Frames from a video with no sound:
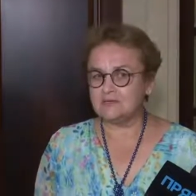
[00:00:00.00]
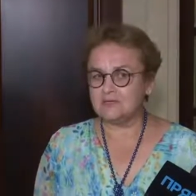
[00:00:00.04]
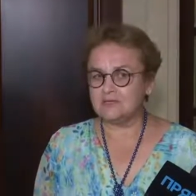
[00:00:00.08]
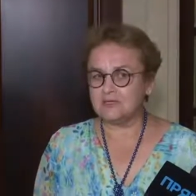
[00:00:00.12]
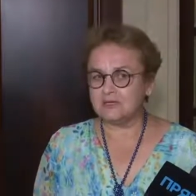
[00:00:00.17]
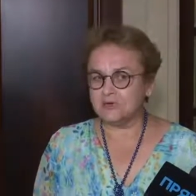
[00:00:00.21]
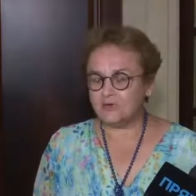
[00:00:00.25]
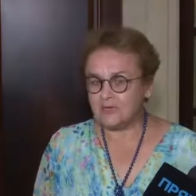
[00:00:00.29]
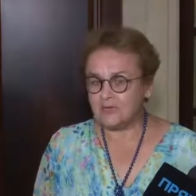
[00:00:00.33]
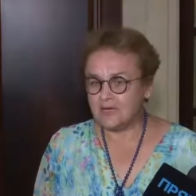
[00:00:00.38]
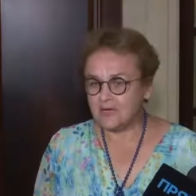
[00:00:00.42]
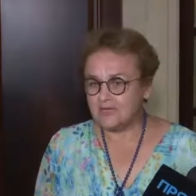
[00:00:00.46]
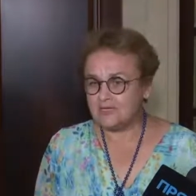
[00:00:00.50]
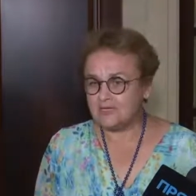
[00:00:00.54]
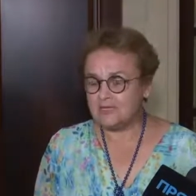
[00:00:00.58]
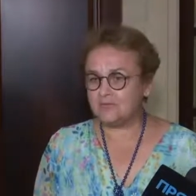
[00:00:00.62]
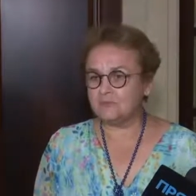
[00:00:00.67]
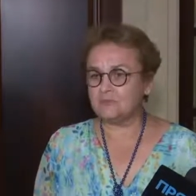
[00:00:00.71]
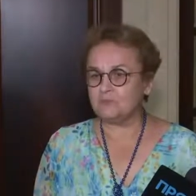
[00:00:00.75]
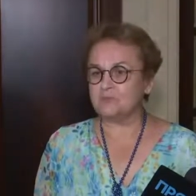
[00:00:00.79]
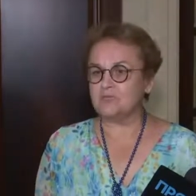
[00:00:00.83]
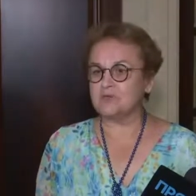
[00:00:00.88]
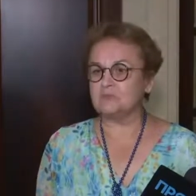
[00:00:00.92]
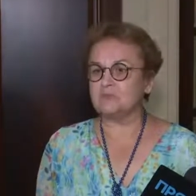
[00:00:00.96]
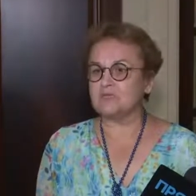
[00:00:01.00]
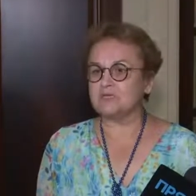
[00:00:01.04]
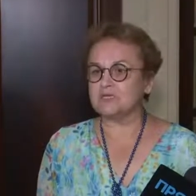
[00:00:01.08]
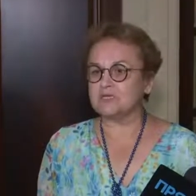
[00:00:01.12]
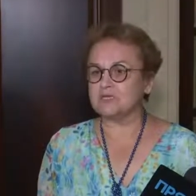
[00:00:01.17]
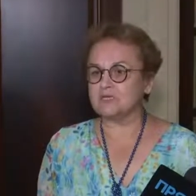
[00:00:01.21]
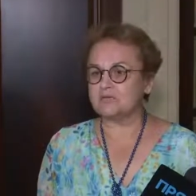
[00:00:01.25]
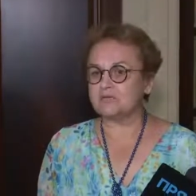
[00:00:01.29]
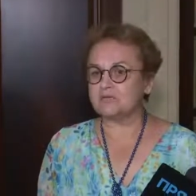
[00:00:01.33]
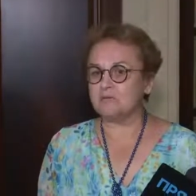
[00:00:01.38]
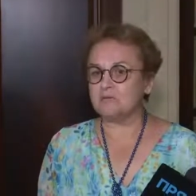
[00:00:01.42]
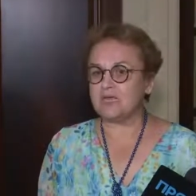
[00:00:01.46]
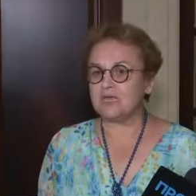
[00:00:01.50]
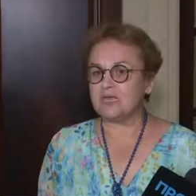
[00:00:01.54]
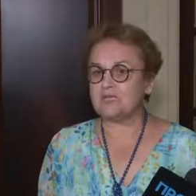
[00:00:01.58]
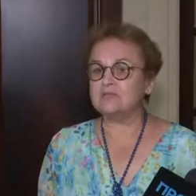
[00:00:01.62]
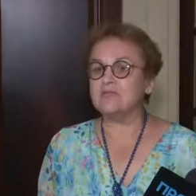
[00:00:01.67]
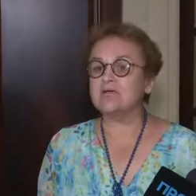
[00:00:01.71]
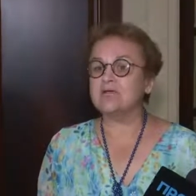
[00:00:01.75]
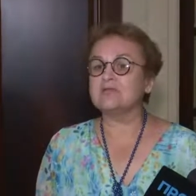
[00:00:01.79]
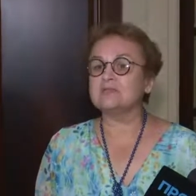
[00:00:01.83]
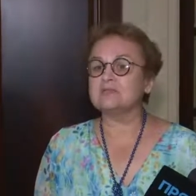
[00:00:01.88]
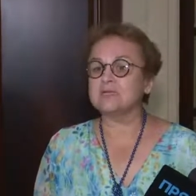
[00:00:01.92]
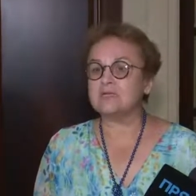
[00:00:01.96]
the Ukrainian people have
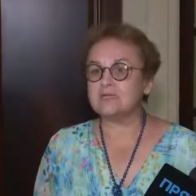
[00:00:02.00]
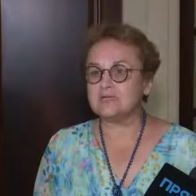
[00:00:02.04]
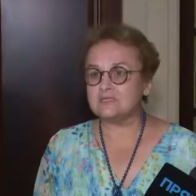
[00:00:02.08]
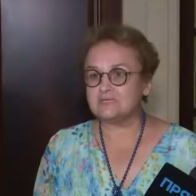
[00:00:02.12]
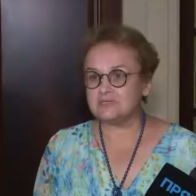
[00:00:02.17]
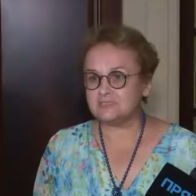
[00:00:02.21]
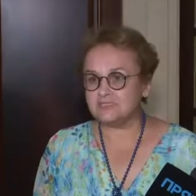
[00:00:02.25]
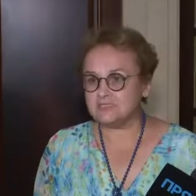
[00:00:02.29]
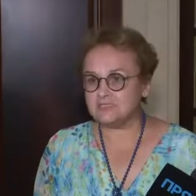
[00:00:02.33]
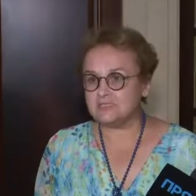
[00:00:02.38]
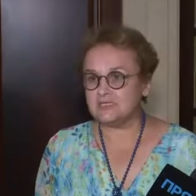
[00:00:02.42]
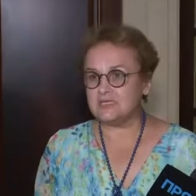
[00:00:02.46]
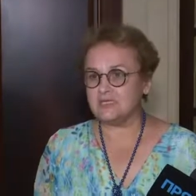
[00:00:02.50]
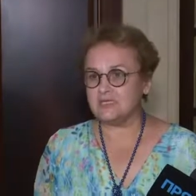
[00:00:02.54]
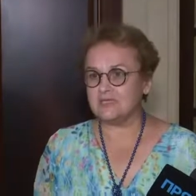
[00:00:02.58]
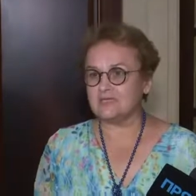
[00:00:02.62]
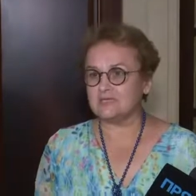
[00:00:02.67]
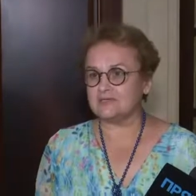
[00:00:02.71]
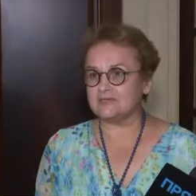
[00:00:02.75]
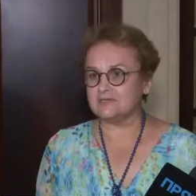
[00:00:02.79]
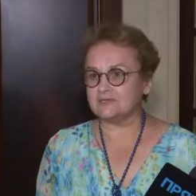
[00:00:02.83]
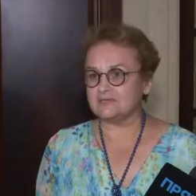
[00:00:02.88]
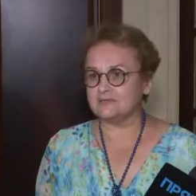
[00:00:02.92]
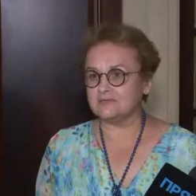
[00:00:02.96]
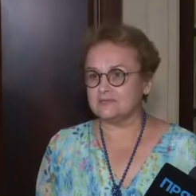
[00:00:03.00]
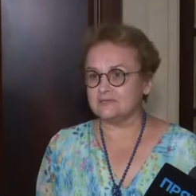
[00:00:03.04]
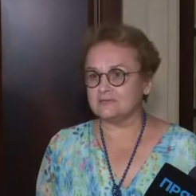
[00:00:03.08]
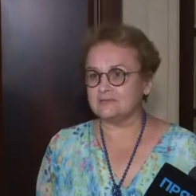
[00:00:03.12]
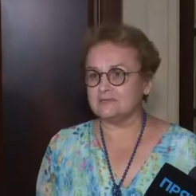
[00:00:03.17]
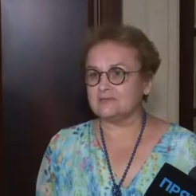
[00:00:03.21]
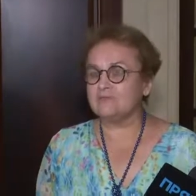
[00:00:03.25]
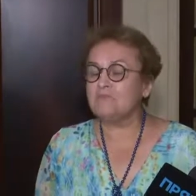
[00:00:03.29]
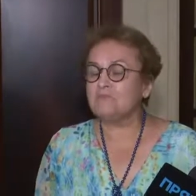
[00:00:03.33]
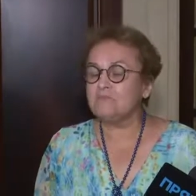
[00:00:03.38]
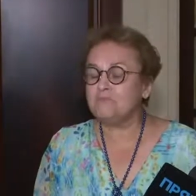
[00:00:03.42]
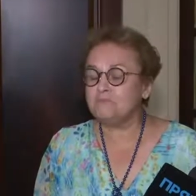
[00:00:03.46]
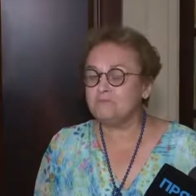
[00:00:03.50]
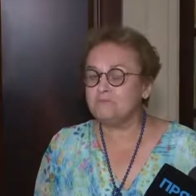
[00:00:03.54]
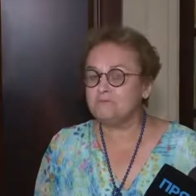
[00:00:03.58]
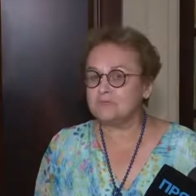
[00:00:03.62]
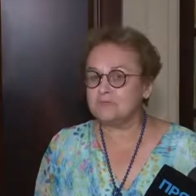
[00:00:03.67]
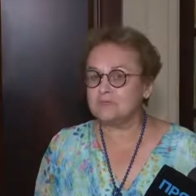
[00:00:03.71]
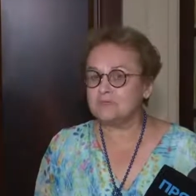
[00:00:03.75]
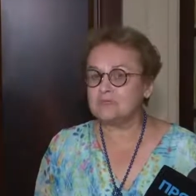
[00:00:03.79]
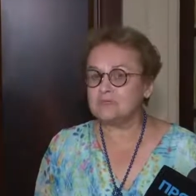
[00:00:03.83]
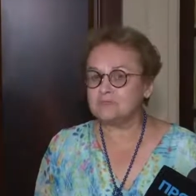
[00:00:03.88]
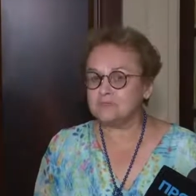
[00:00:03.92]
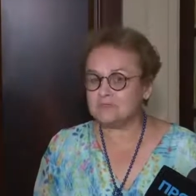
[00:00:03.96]
made and continue
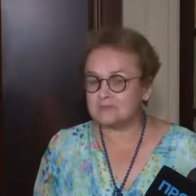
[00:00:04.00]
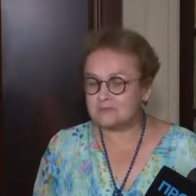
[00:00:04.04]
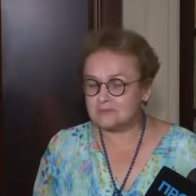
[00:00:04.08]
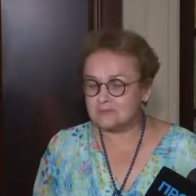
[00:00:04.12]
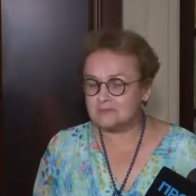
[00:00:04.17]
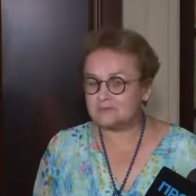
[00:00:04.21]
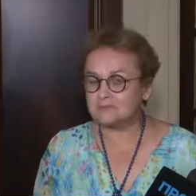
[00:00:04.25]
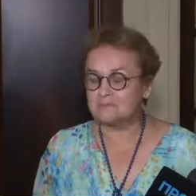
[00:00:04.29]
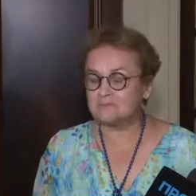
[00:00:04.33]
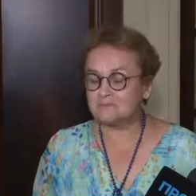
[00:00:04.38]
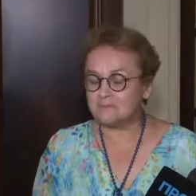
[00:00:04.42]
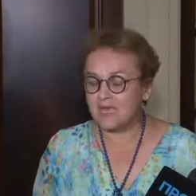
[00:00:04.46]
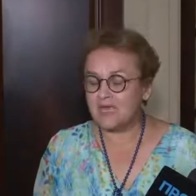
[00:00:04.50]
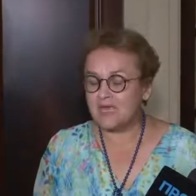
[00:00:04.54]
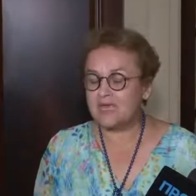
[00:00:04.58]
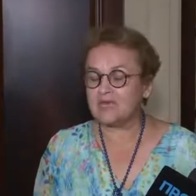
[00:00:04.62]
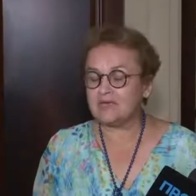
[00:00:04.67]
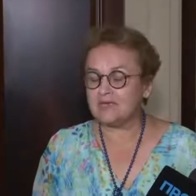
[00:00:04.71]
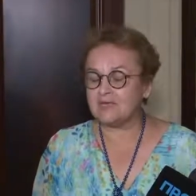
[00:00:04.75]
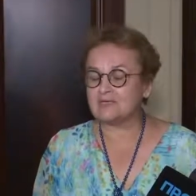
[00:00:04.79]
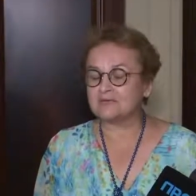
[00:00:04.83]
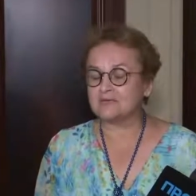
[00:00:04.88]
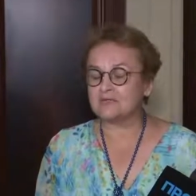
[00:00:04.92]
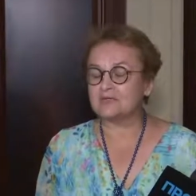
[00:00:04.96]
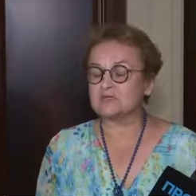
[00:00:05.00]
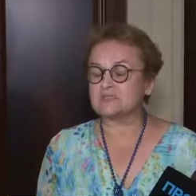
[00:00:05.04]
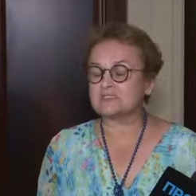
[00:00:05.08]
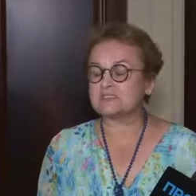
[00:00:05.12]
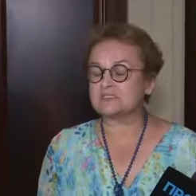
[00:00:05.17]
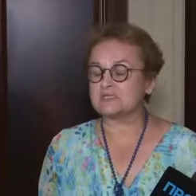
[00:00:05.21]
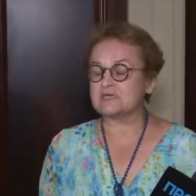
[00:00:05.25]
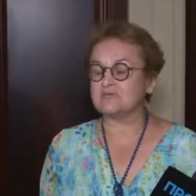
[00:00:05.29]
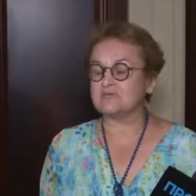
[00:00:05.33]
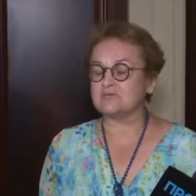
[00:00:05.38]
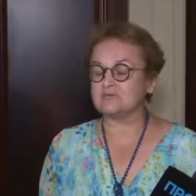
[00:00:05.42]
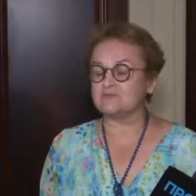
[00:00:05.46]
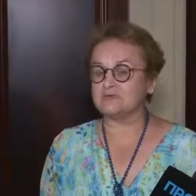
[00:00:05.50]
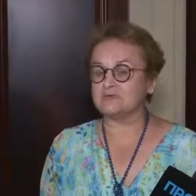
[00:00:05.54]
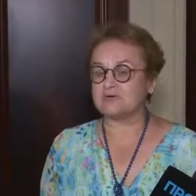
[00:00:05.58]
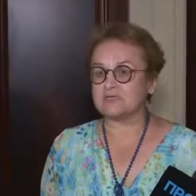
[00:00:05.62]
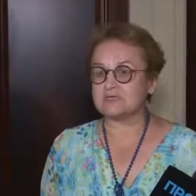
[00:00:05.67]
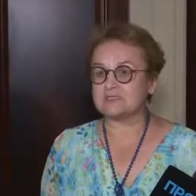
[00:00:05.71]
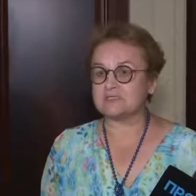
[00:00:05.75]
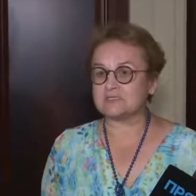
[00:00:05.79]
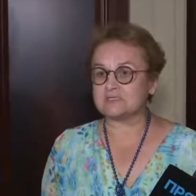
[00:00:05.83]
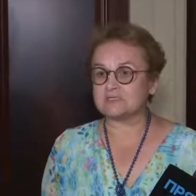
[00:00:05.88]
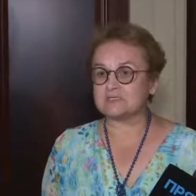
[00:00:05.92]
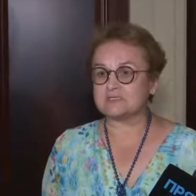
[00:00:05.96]
uh, making those
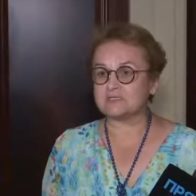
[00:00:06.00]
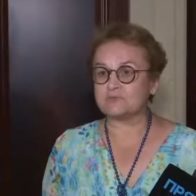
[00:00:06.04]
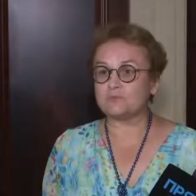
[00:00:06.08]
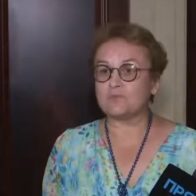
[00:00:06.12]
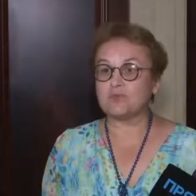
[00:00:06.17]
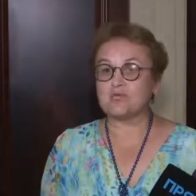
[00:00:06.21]
sacrifices.